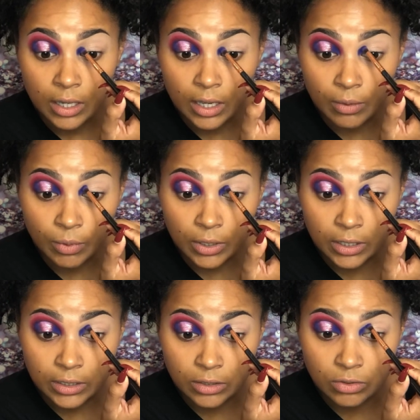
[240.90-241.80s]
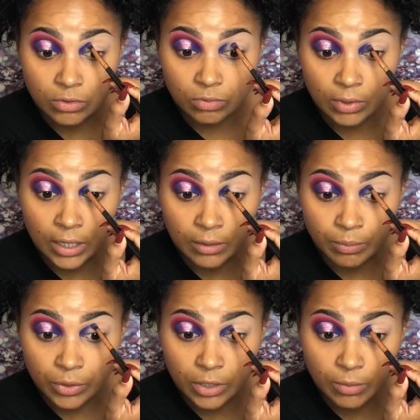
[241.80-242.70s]
And what I did do, I
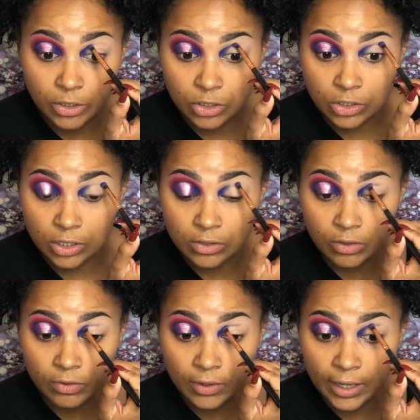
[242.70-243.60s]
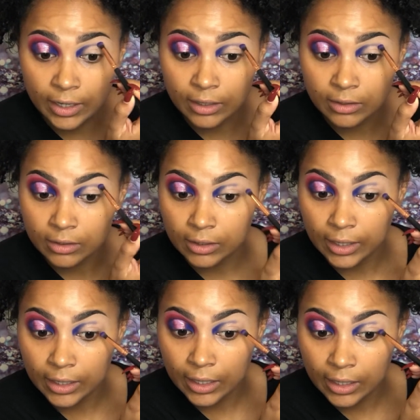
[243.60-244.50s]
pretty much just create
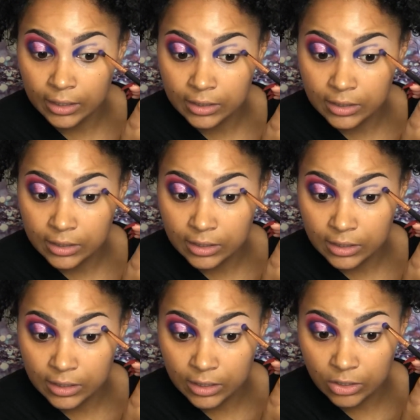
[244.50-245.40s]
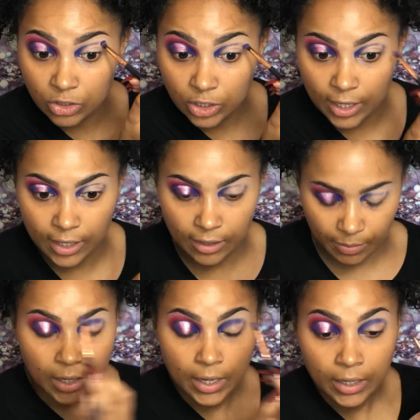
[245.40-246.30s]
like a C shape,
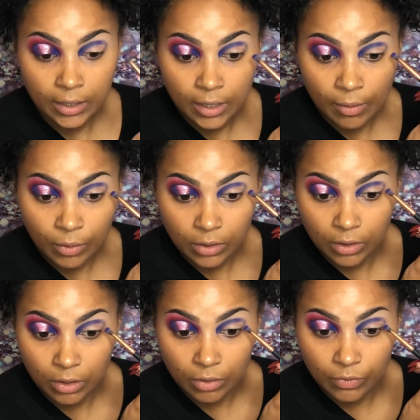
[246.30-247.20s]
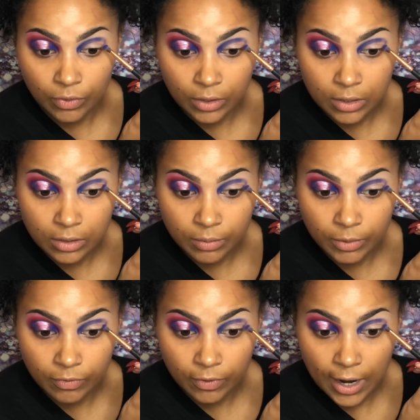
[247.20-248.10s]
and I want to go for a little bit
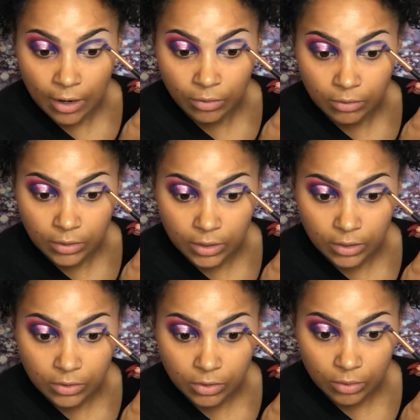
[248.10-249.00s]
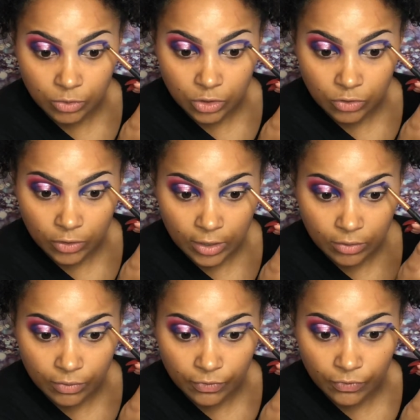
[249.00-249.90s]
rounder, so I'm just trying
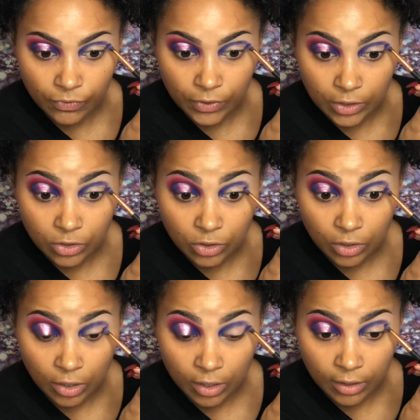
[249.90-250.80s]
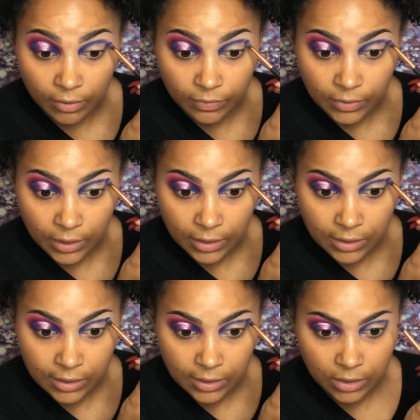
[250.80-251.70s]
to finish off that
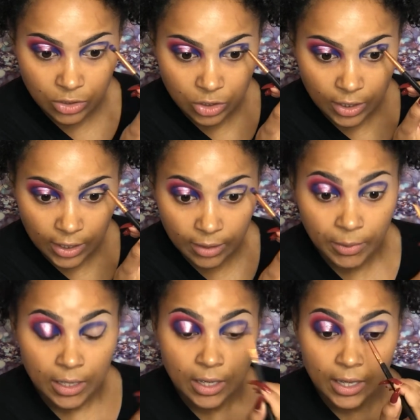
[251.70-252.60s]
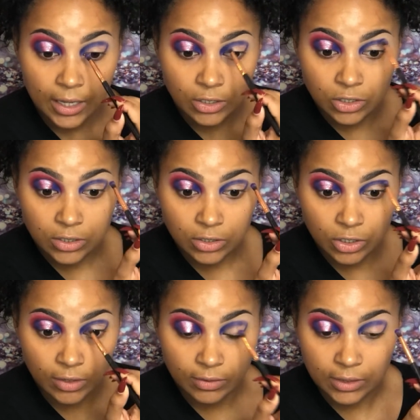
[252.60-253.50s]
C shape, and just in
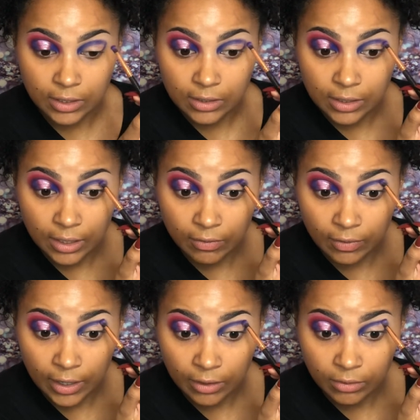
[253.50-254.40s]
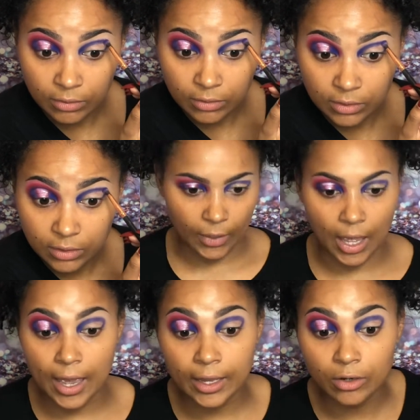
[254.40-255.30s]
general that it's like round.
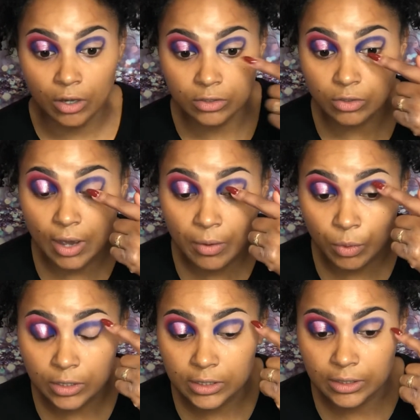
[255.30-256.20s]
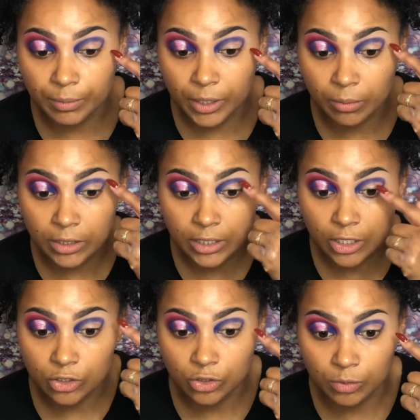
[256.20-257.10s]
And also I want the
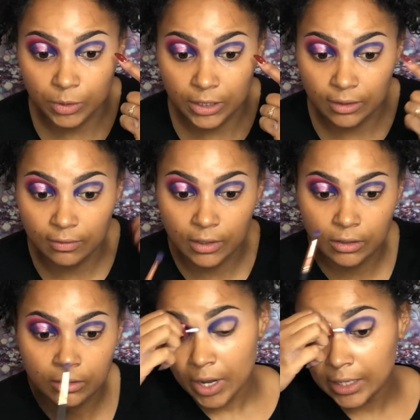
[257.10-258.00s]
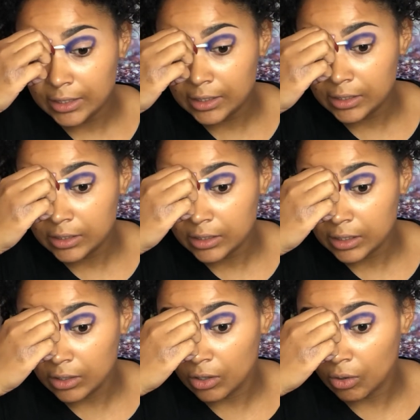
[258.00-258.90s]
pigmentation to be even. I did
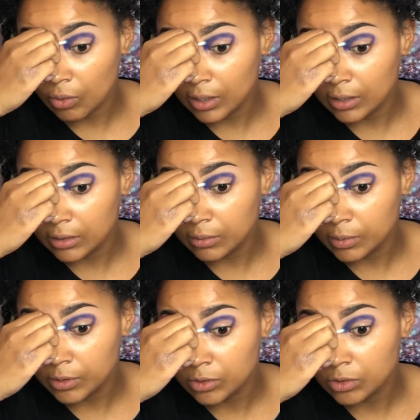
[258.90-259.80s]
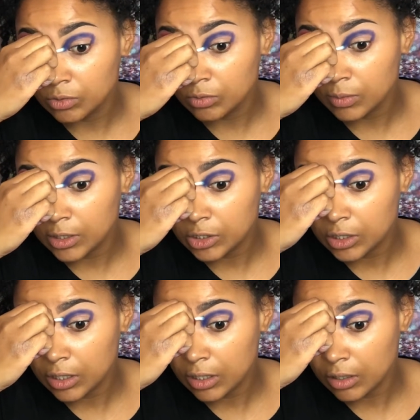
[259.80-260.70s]
go a little bit too much
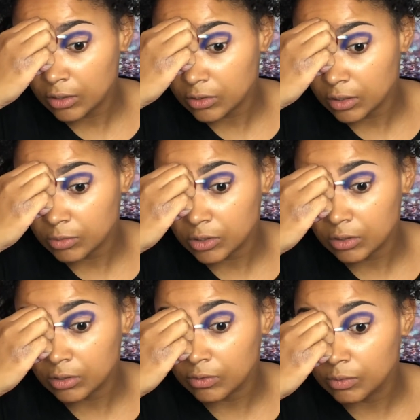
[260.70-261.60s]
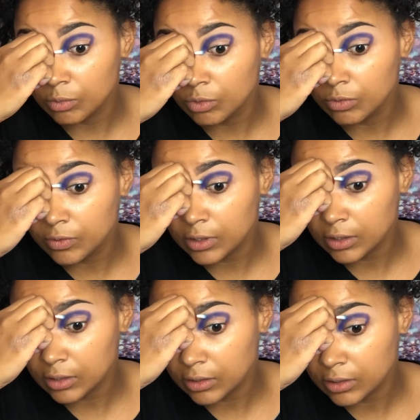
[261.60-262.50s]
here, so I'm just gonna remove
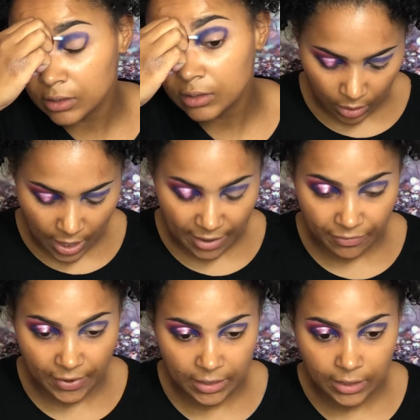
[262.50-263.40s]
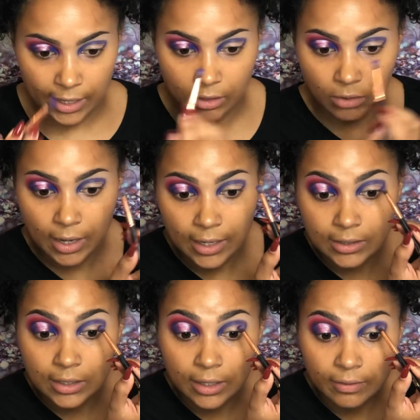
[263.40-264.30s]
this. I find halo eyes,
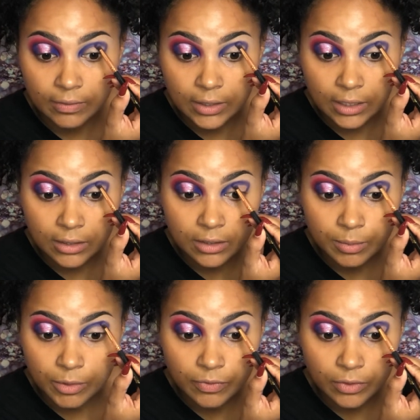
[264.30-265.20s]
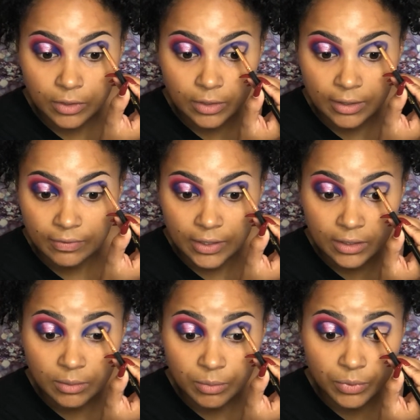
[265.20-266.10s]
and I haven't done these before, I find
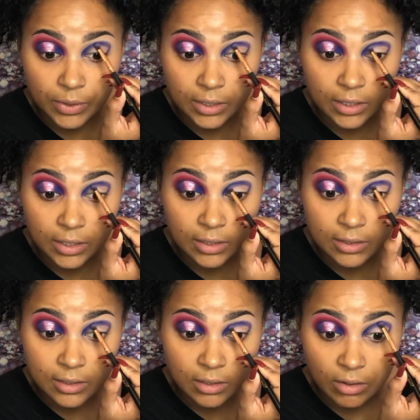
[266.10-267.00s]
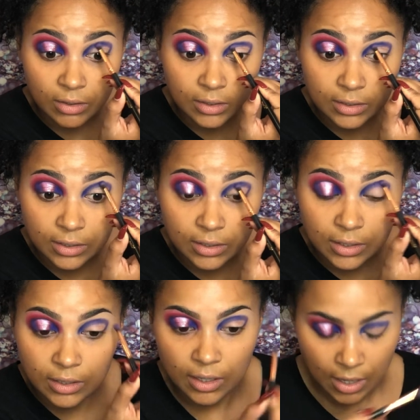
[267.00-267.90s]
it pretty easy,
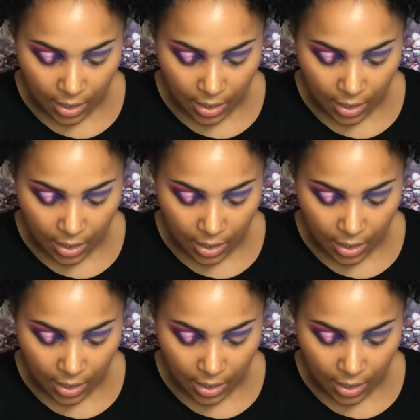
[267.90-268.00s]
honestly.